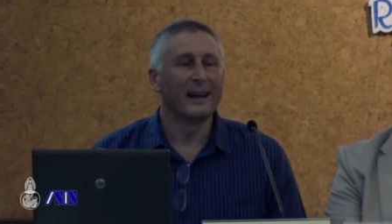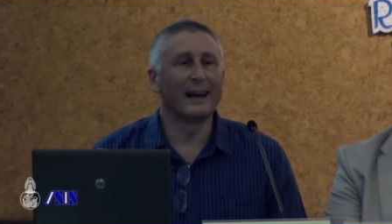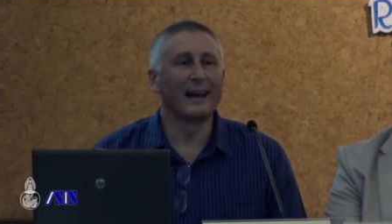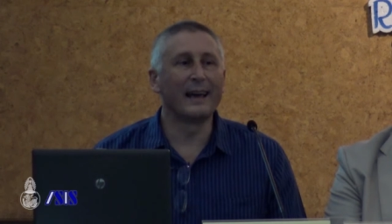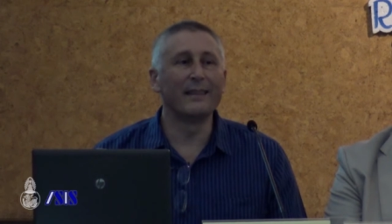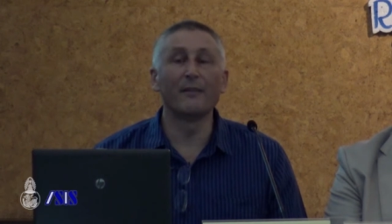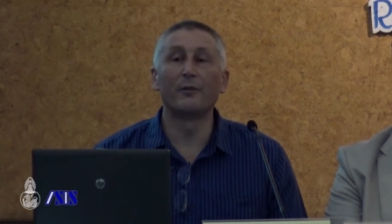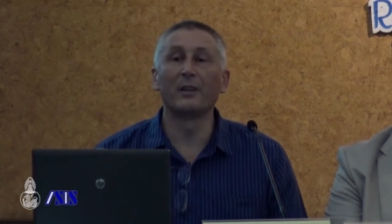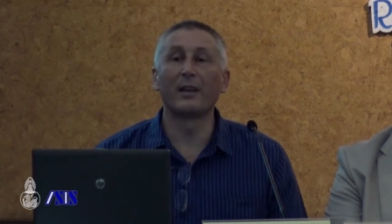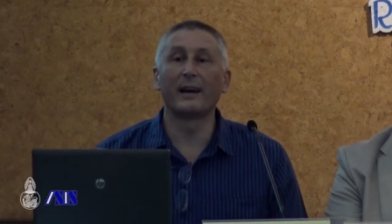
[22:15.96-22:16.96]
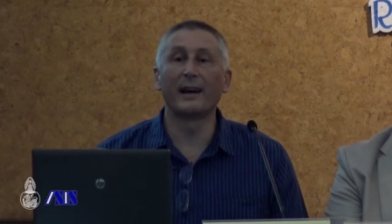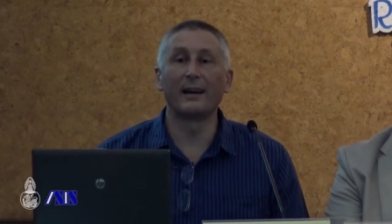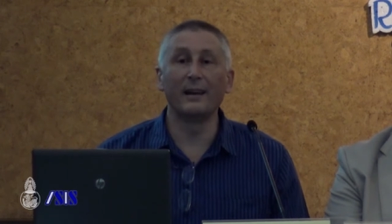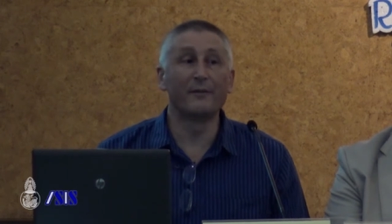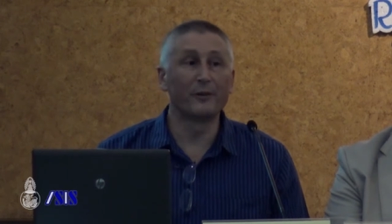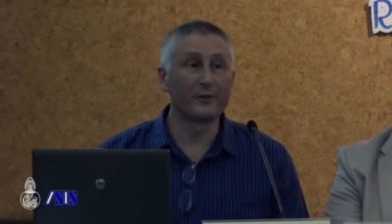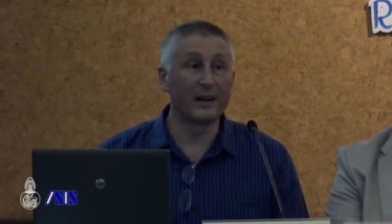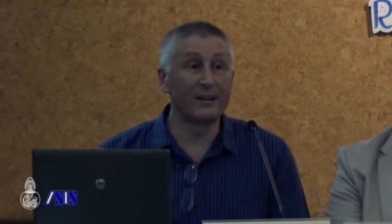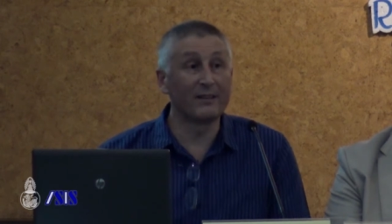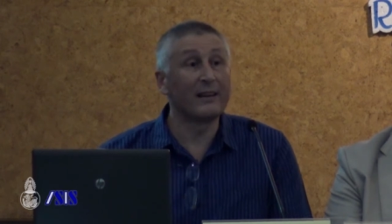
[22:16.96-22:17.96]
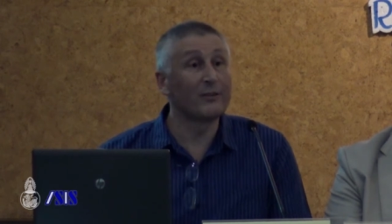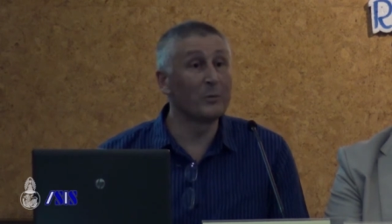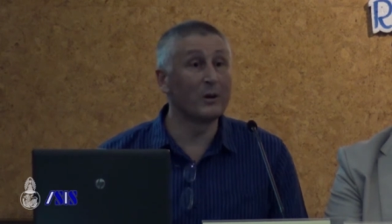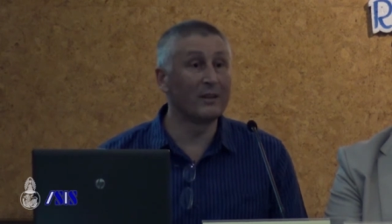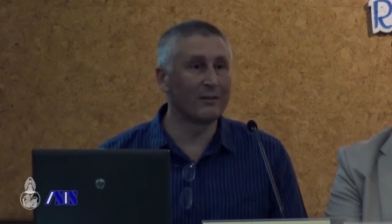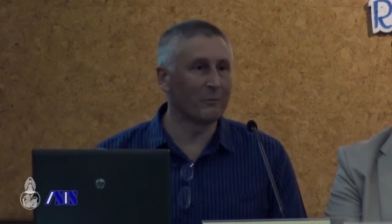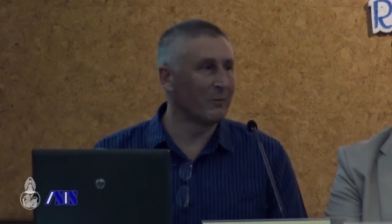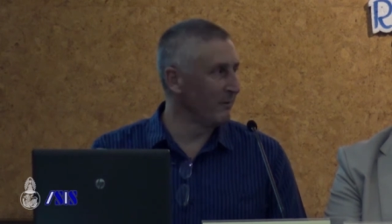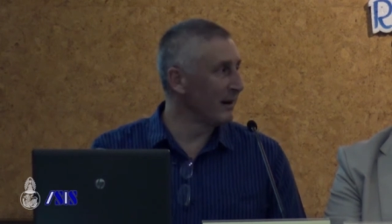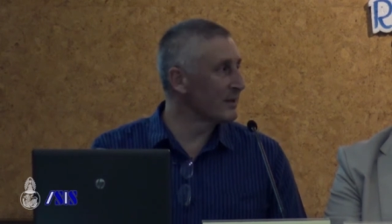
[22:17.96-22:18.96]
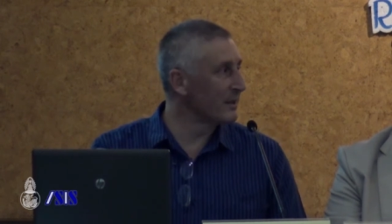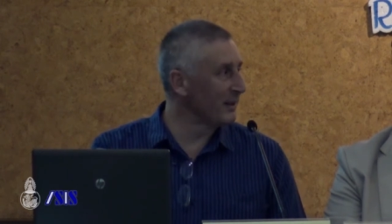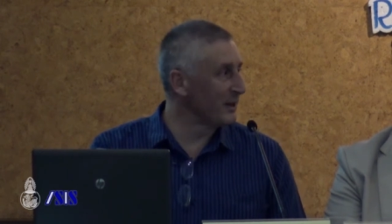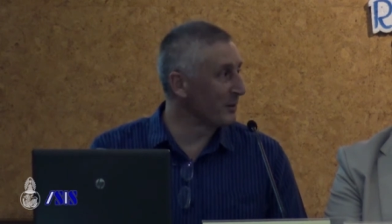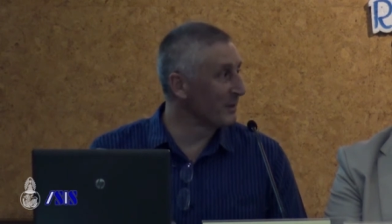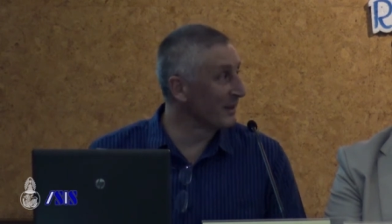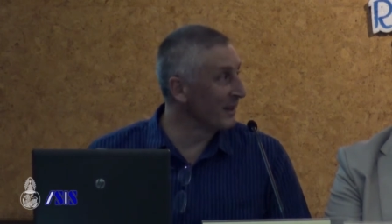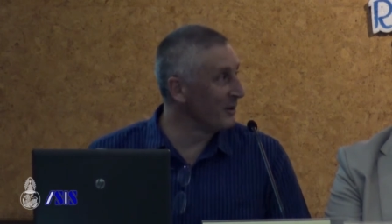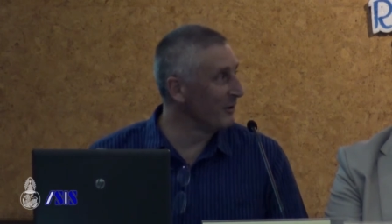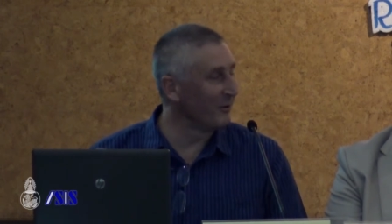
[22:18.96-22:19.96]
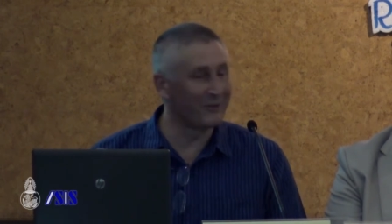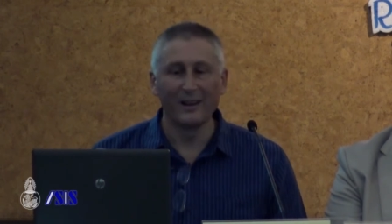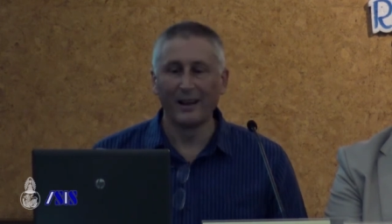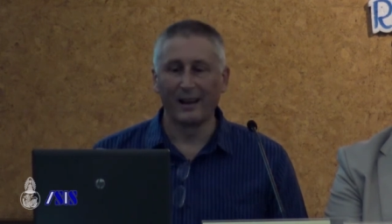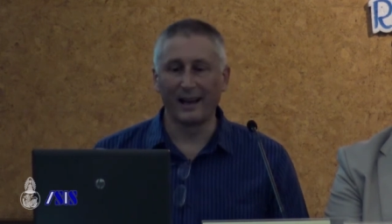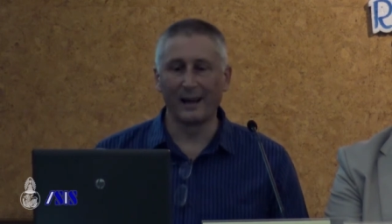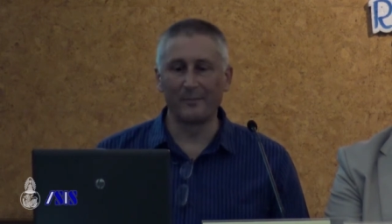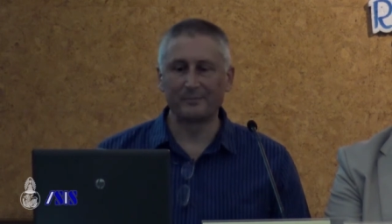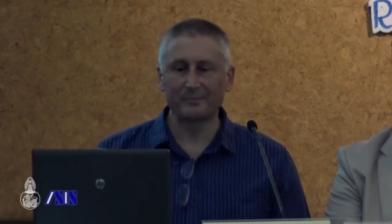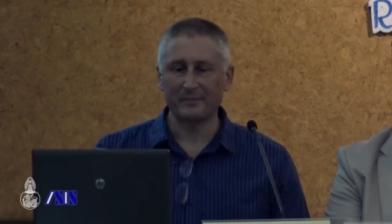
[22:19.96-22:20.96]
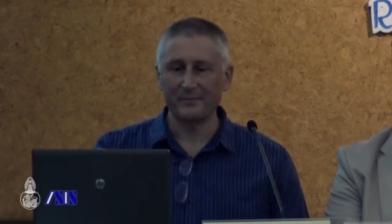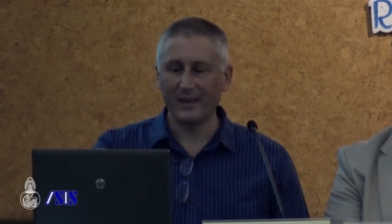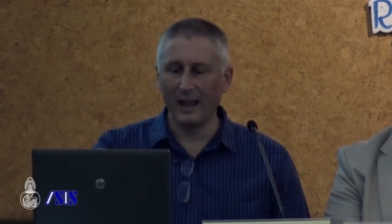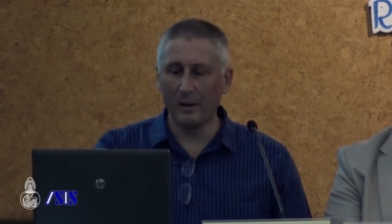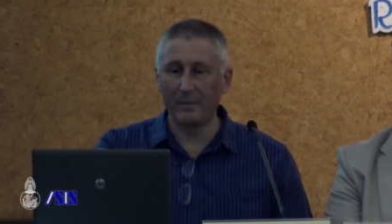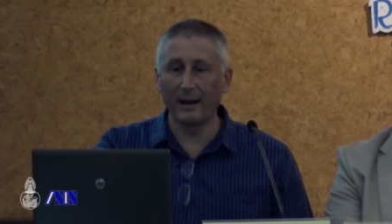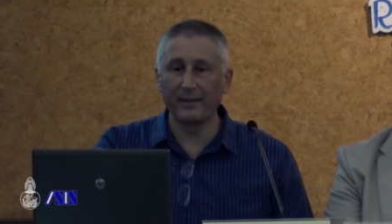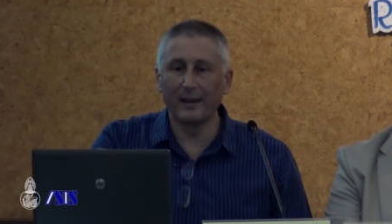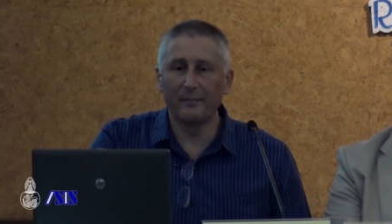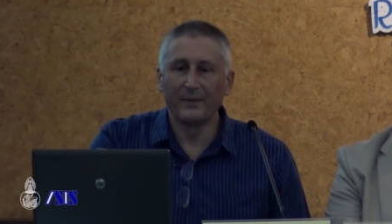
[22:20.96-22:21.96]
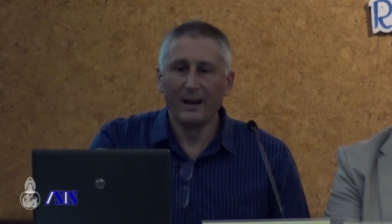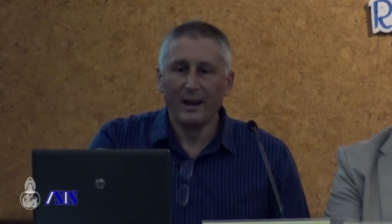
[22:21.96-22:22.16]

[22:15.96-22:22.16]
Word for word: and therefore that they are infiltrators. And that's a word that's relatively commonly used about them.